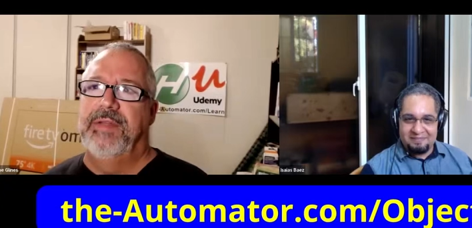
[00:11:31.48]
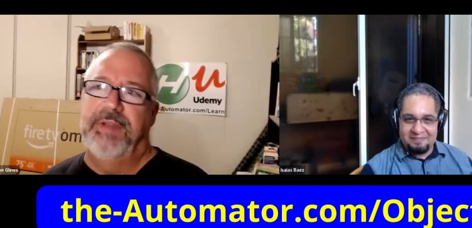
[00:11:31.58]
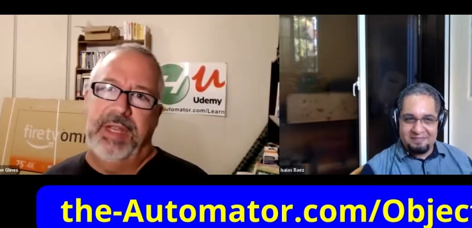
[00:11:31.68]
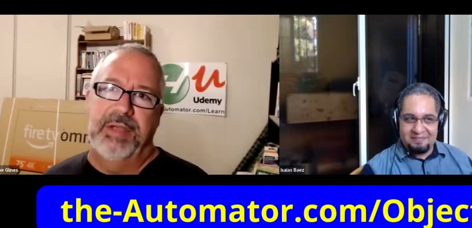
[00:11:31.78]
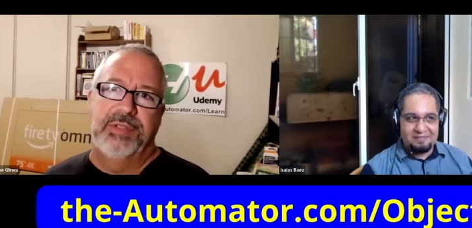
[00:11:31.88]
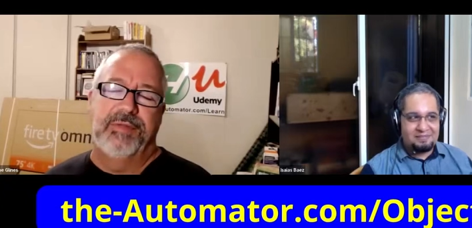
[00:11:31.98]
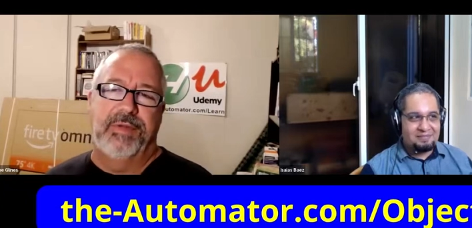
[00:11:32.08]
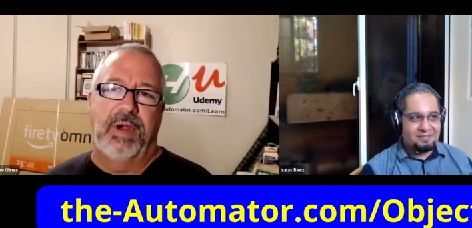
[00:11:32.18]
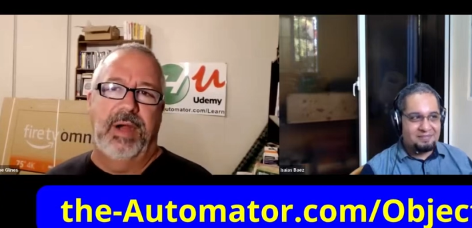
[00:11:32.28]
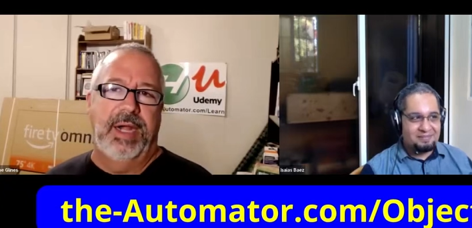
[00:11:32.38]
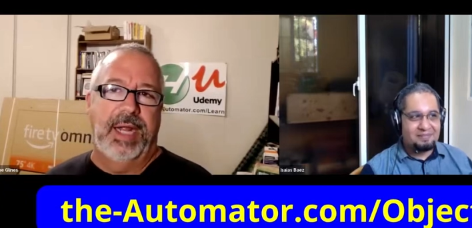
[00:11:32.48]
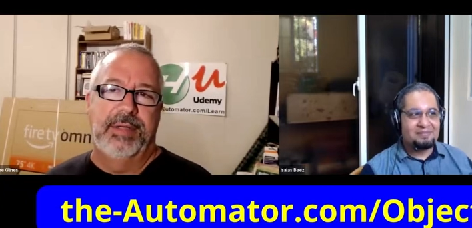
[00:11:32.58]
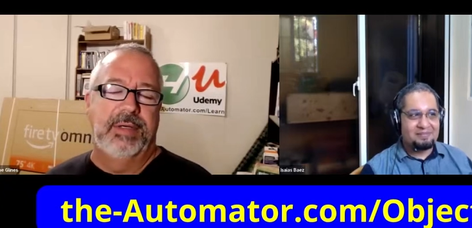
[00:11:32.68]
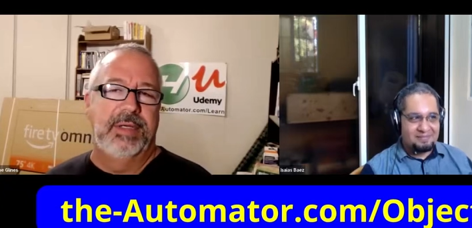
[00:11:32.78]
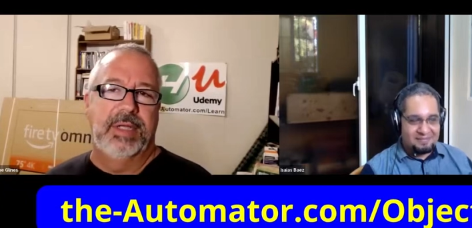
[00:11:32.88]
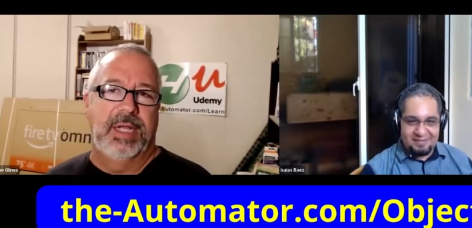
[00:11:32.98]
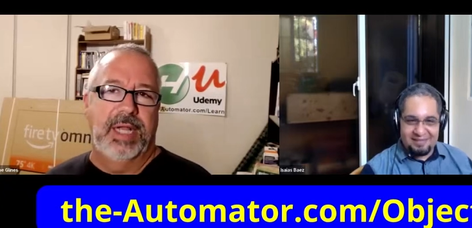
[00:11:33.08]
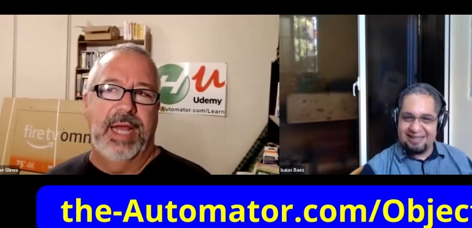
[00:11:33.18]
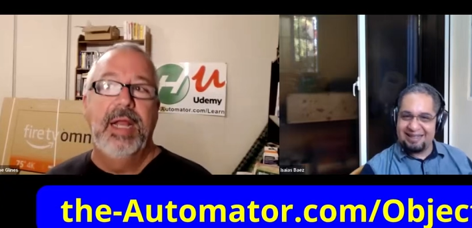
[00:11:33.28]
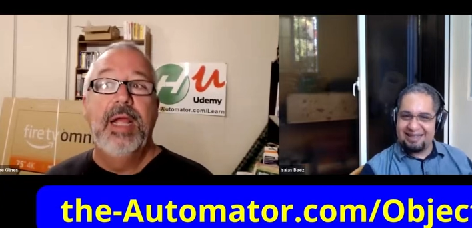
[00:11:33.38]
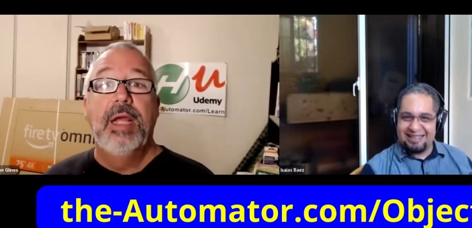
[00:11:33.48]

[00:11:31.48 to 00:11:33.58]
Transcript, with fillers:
Speaker 1: of the videos so far, and I learned a lot.